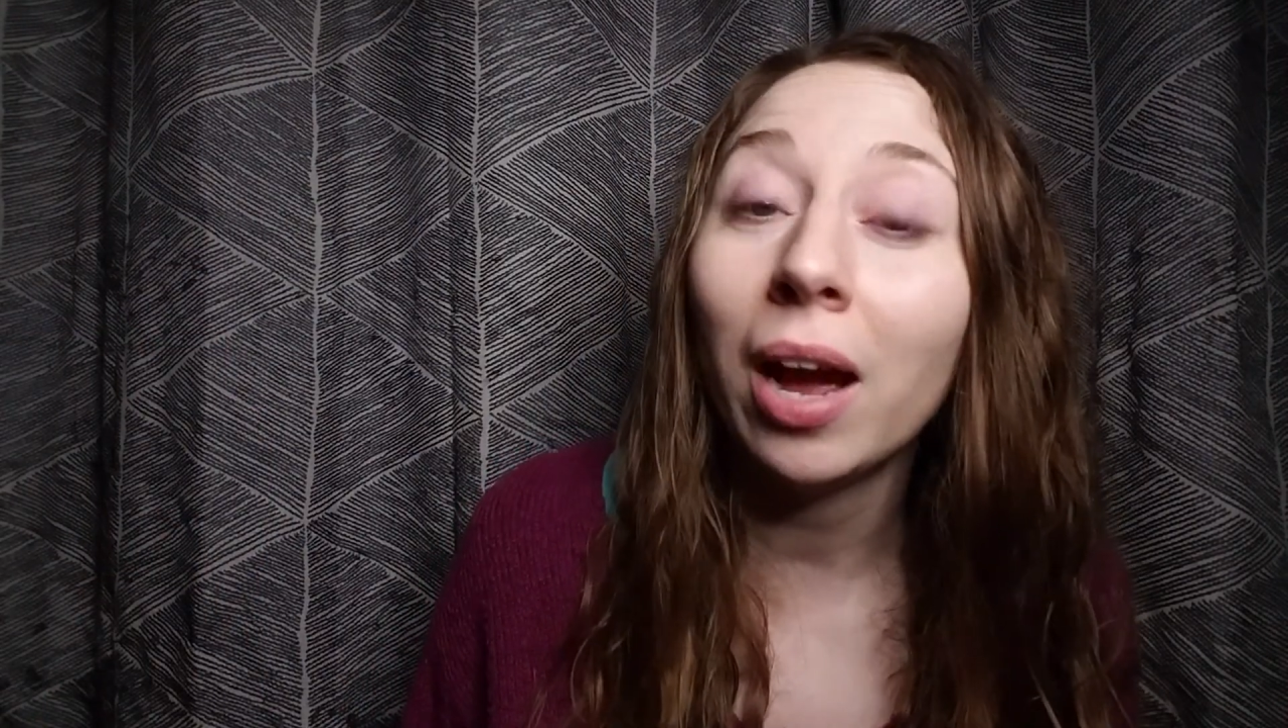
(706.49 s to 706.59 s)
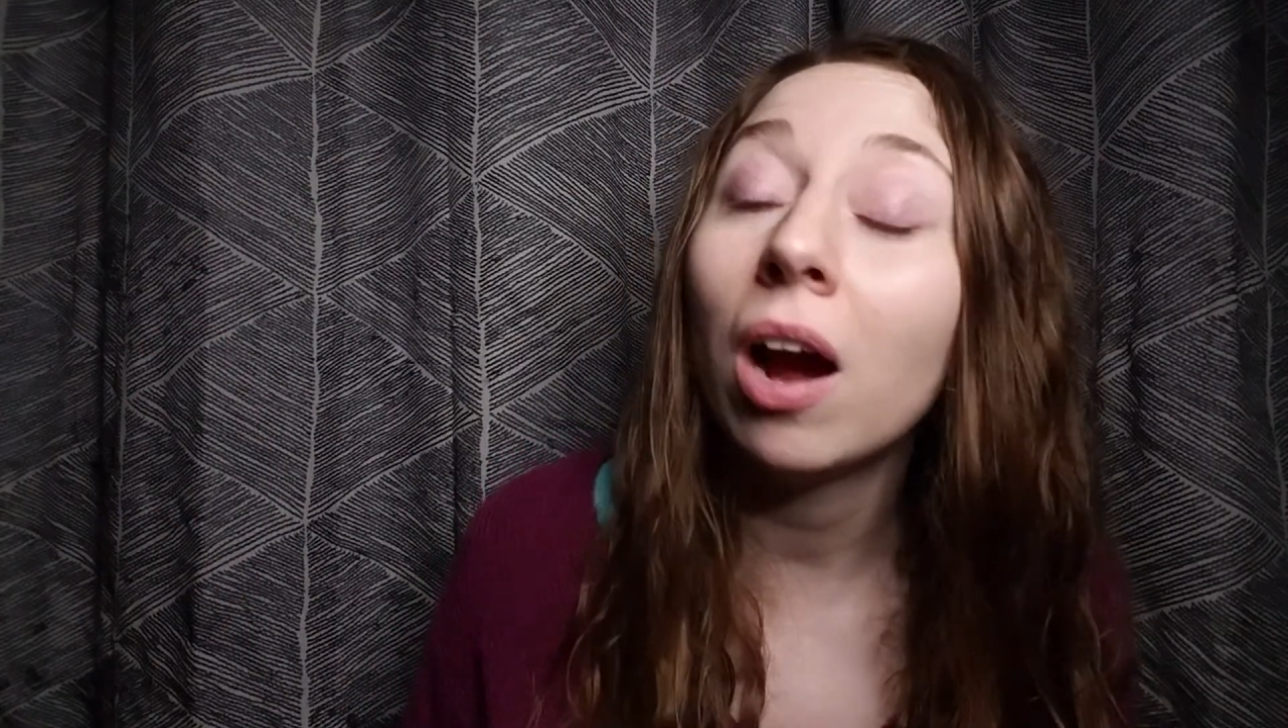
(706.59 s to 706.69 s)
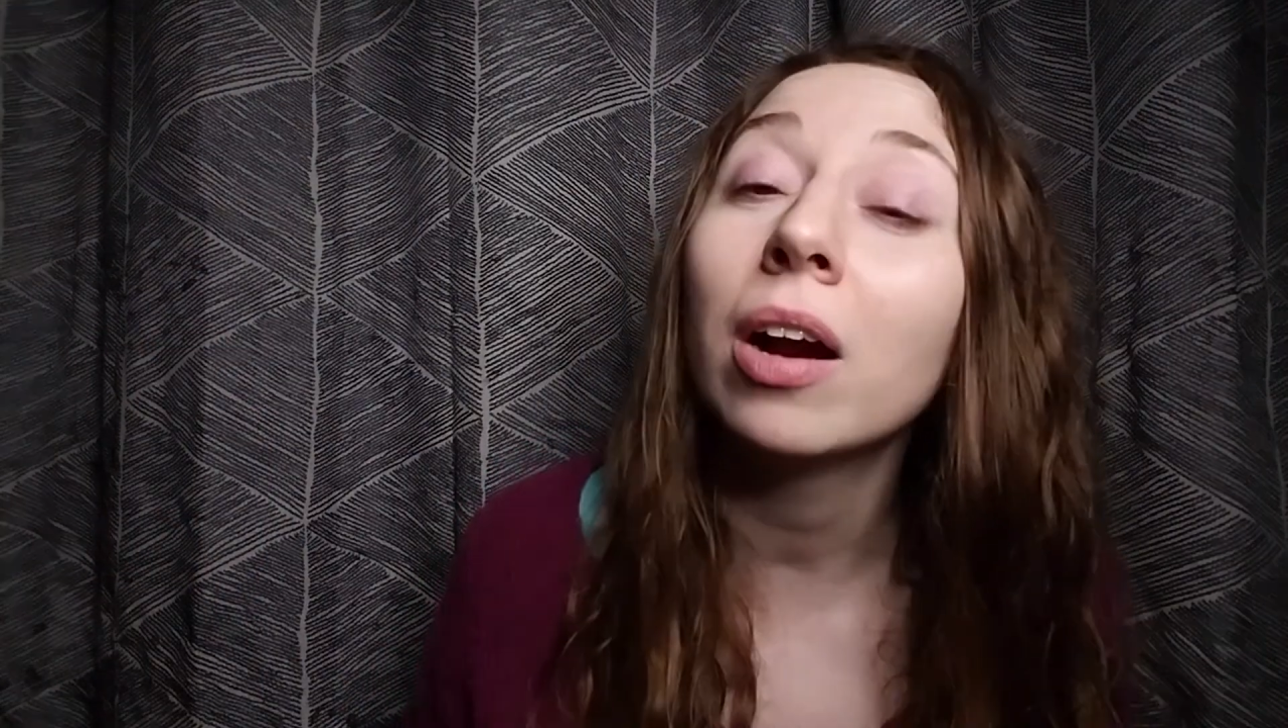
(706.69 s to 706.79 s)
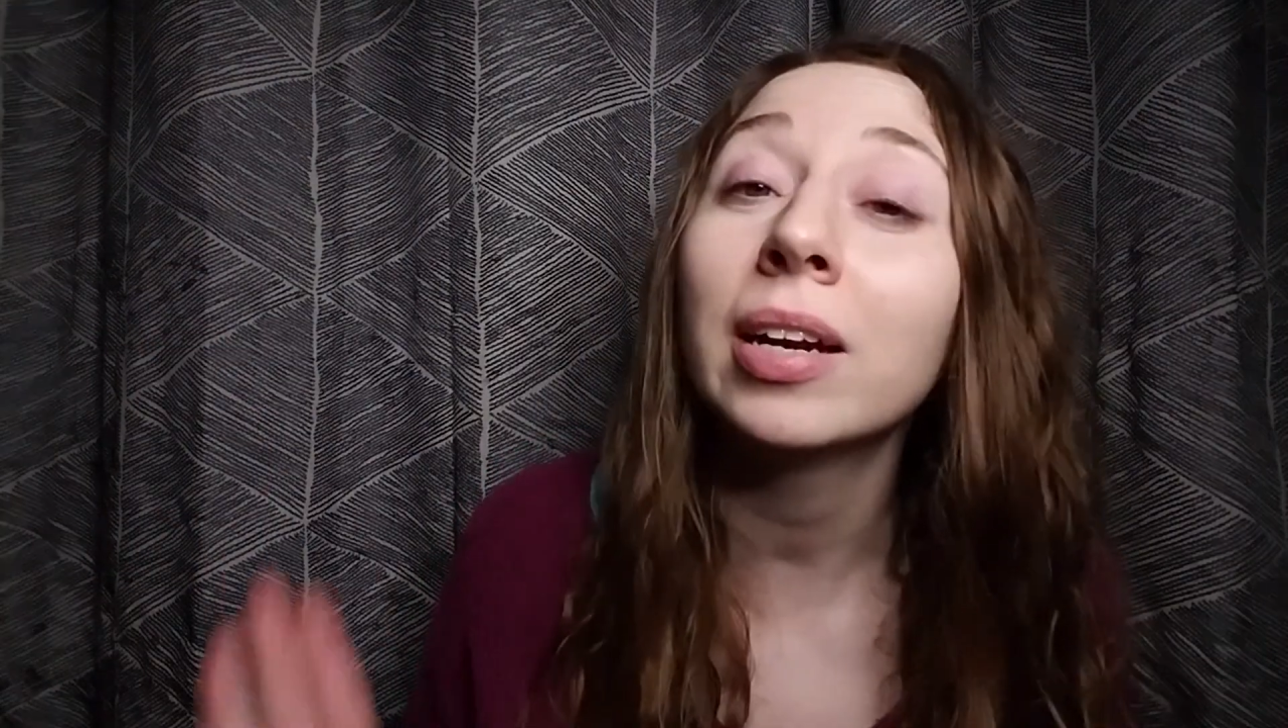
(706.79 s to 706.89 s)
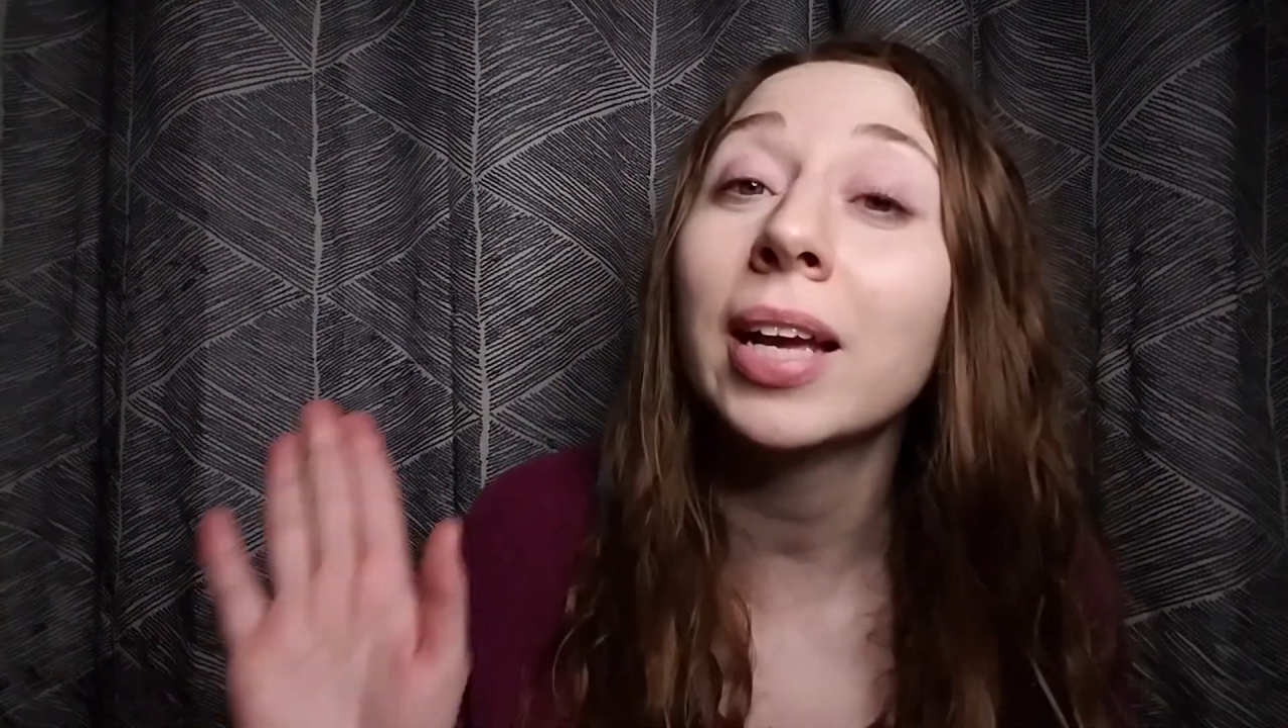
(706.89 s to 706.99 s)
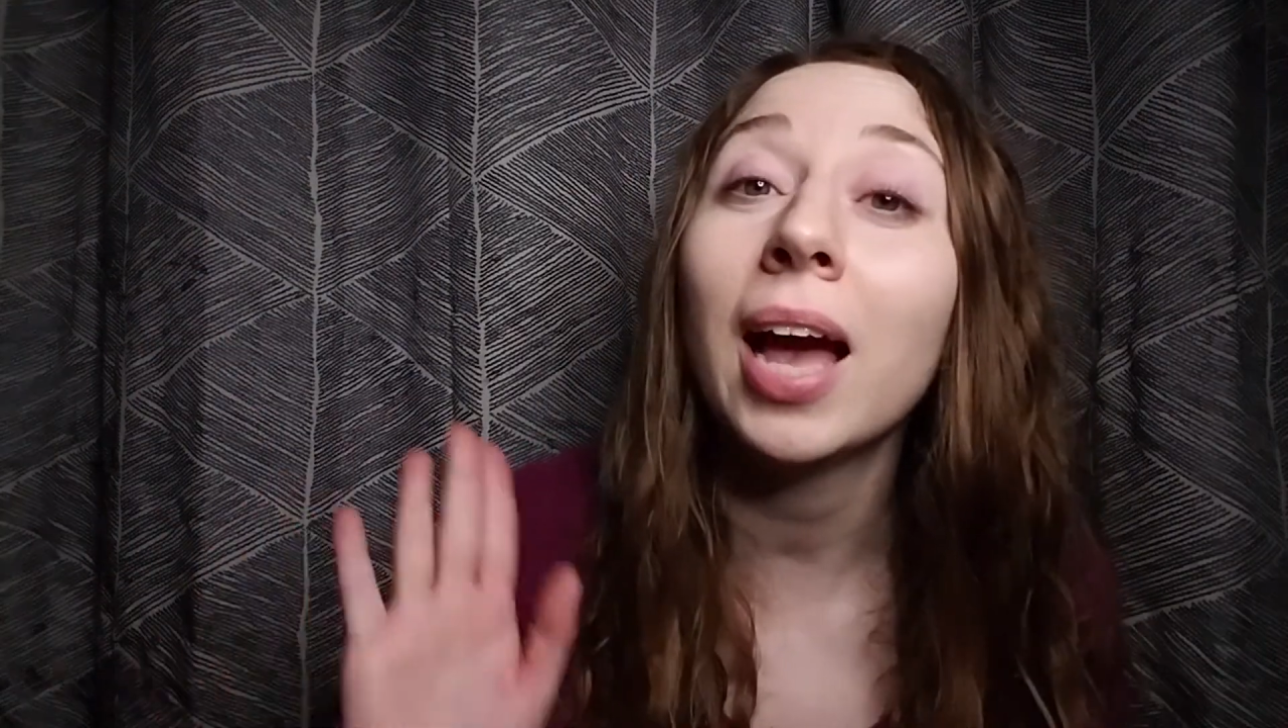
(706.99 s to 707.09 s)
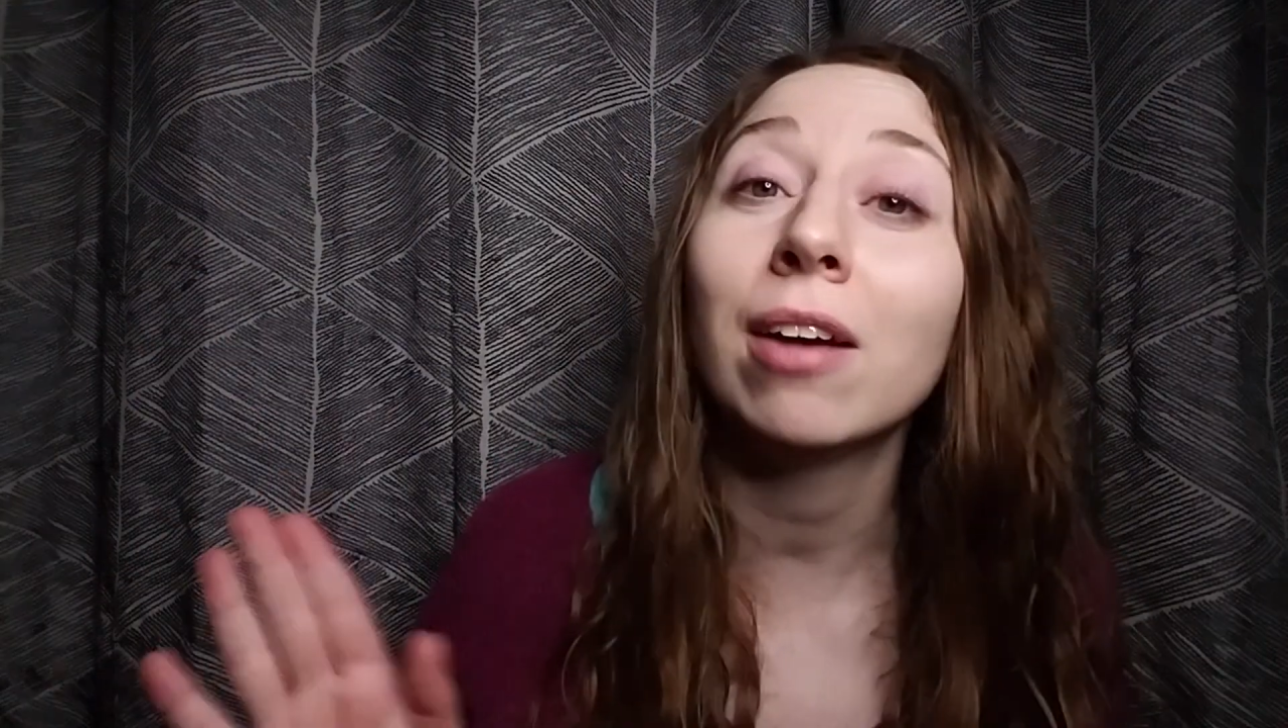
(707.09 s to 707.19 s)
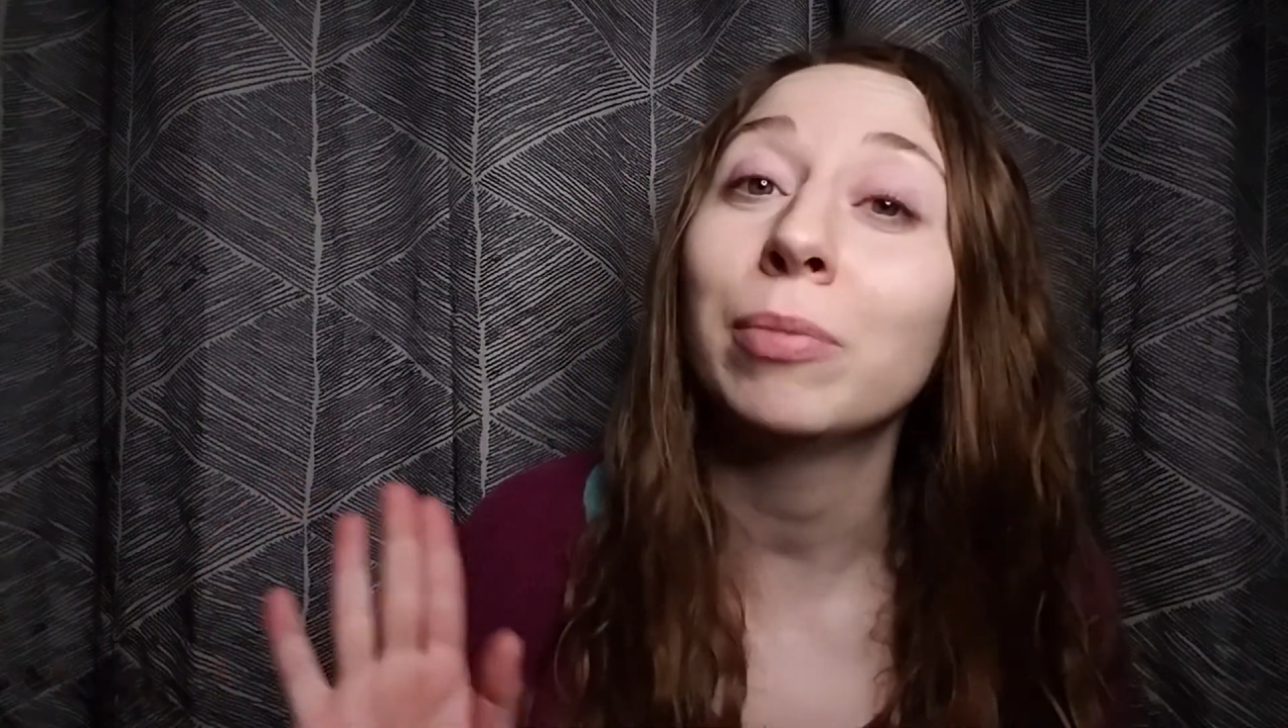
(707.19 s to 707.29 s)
I already have